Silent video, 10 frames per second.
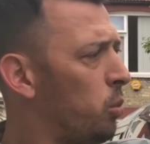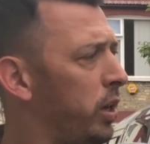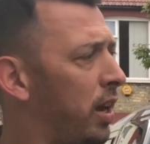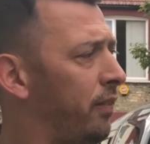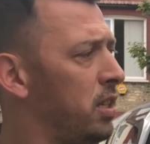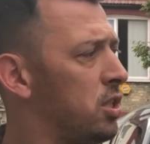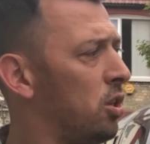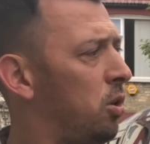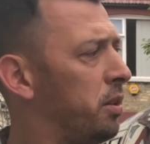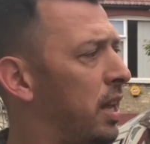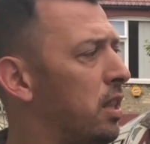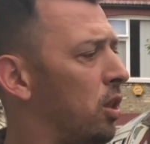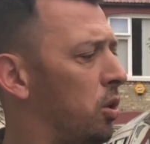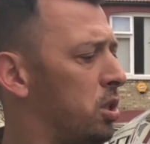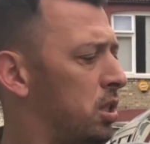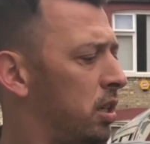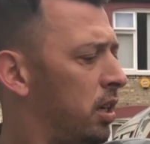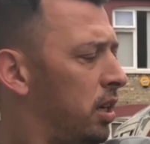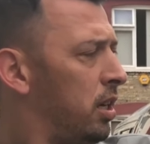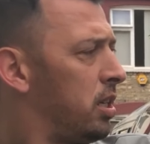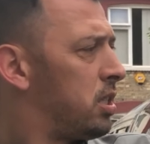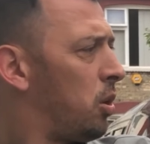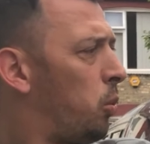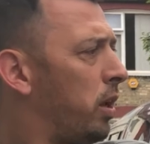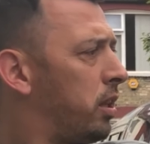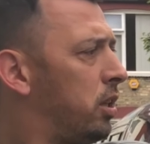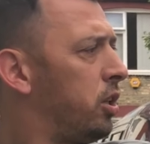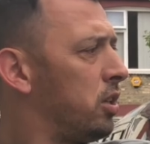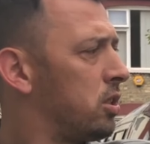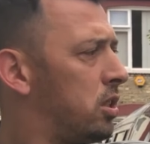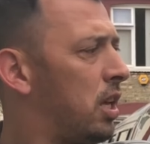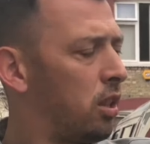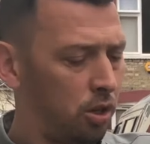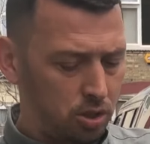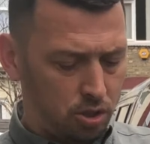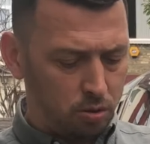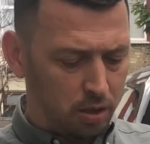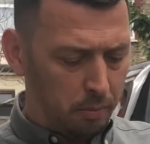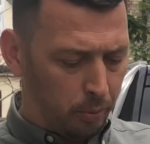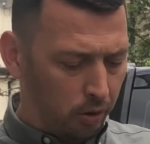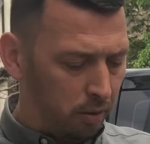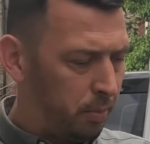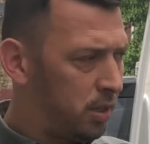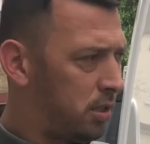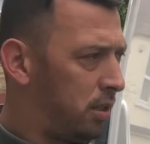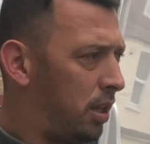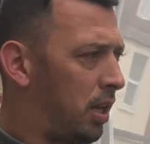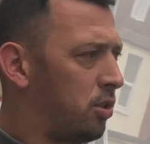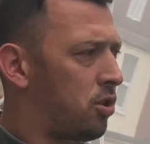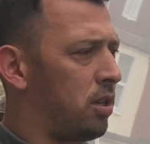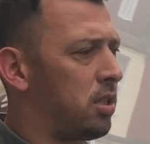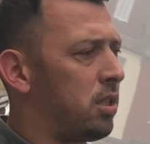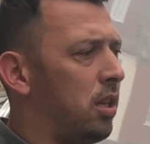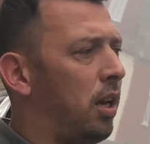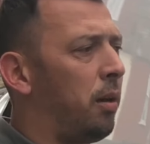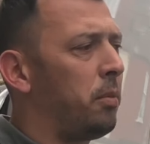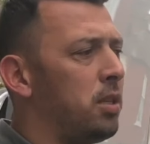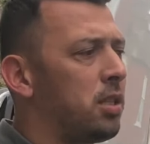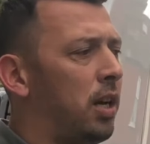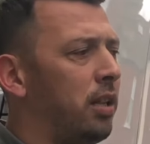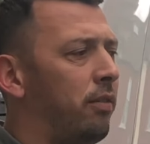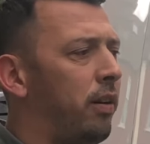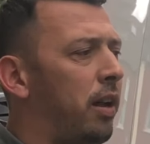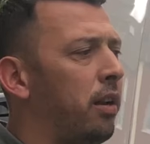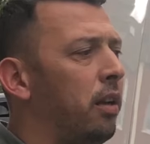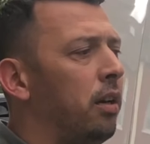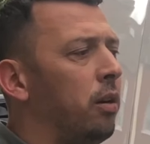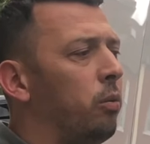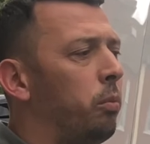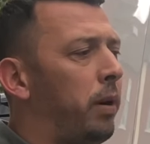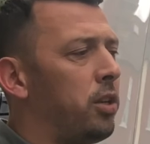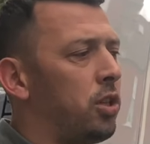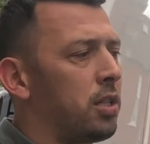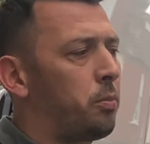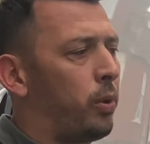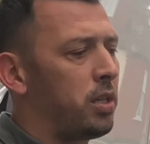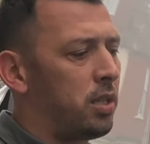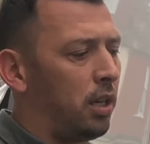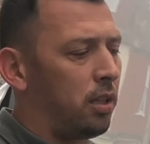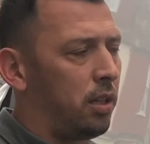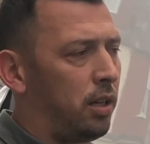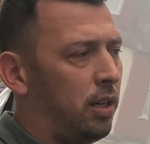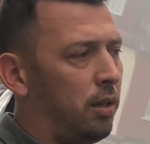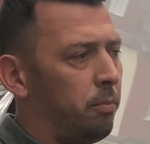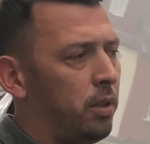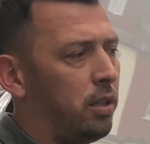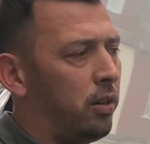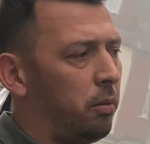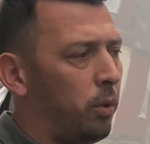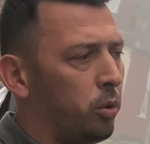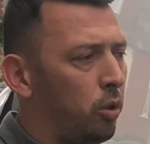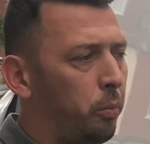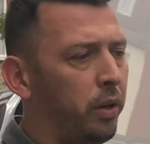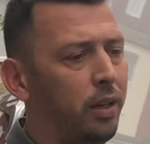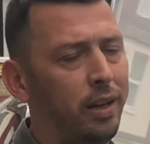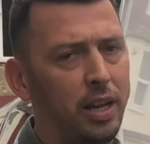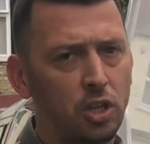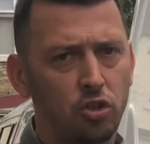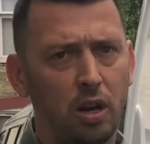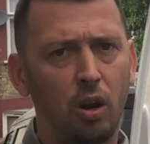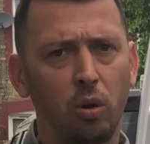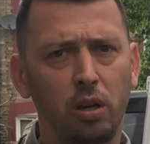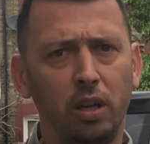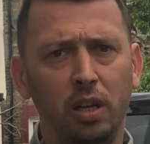we have installed deadlocks. So what does deadlocks do? They prohibit the entrance inside the van by just pressing the remote, opening an extra lock